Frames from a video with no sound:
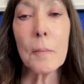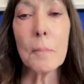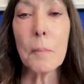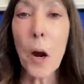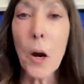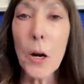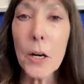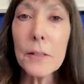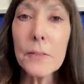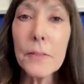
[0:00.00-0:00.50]
a
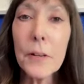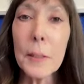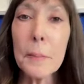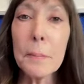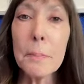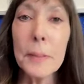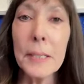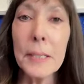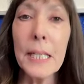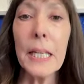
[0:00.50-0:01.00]
part of our
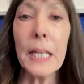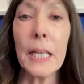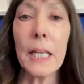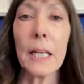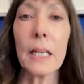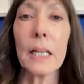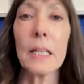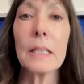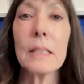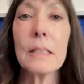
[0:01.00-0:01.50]

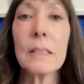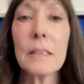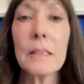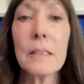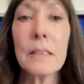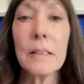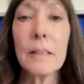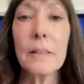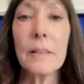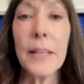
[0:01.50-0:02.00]
being
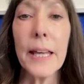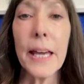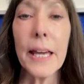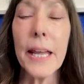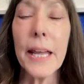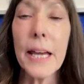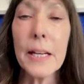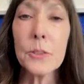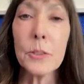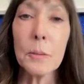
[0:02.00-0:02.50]
that
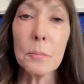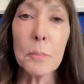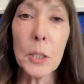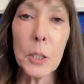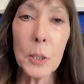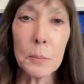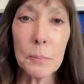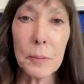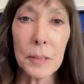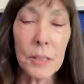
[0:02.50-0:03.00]
has a
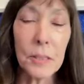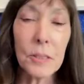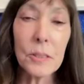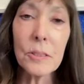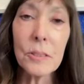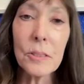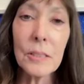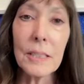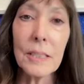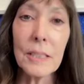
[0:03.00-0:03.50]

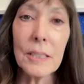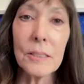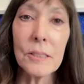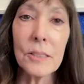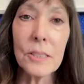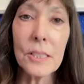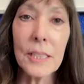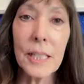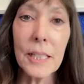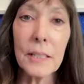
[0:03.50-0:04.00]
purpose
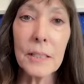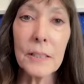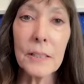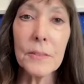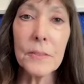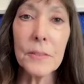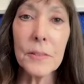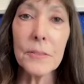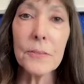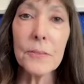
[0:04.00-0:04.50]
instead
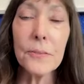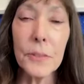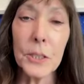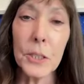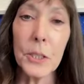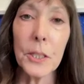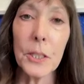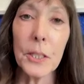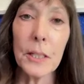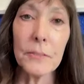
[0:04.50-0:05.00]
of the
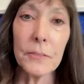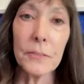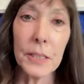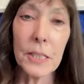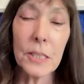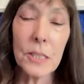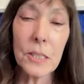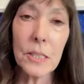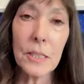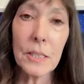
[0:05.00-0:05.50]
fear of
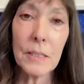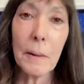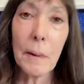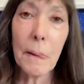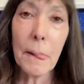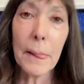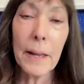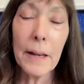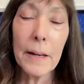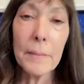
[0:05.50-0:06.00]
it.
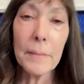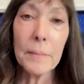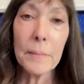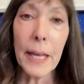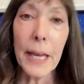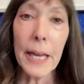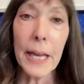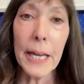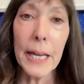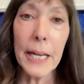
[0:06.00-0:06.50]

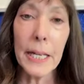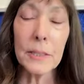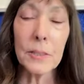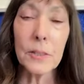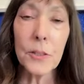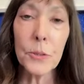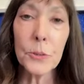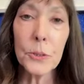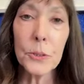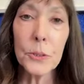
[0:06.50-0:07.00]

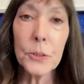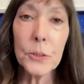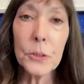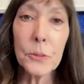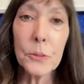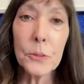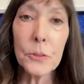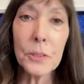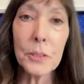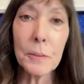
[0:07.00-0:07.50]
And
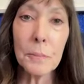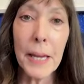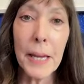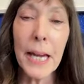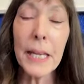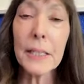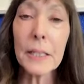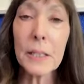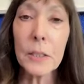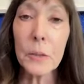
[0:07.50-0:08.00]
through
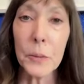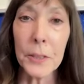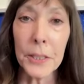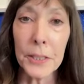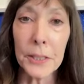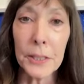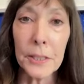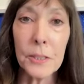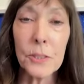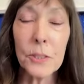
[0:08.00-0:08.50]
somatic
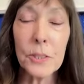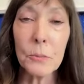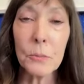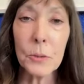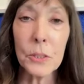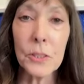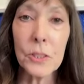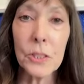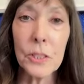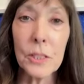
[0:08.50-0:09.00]
awareness,
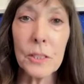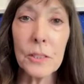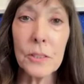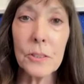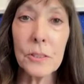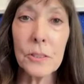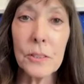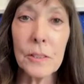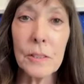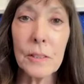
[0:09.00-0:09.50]
which
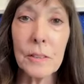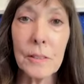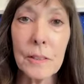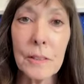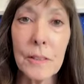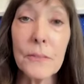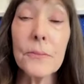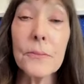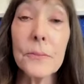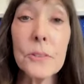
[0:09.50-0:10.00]
is
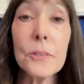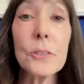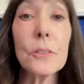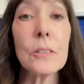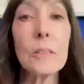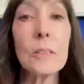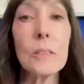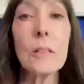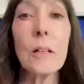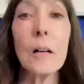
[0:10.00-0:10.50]
the
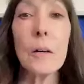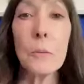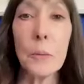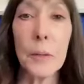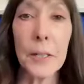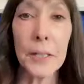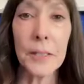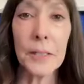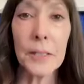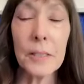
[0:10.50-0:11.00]
physical
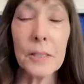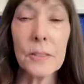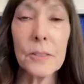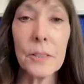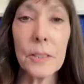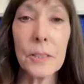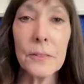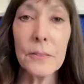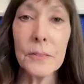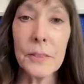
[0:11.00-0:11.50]

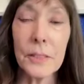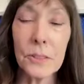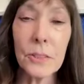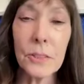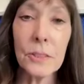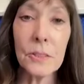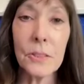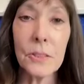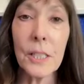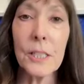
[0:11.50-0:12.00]
awareness of the
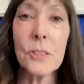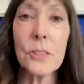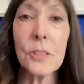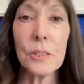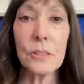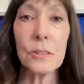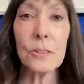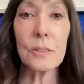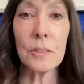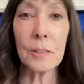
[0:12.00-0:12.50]

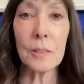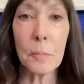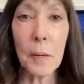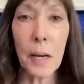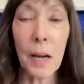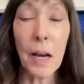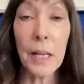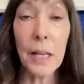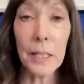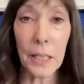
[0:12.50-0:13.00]
sensations in the
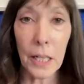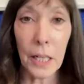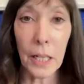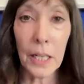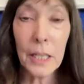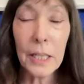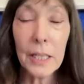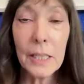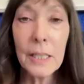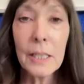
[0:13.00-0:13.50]

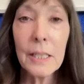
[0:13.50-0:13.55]
body,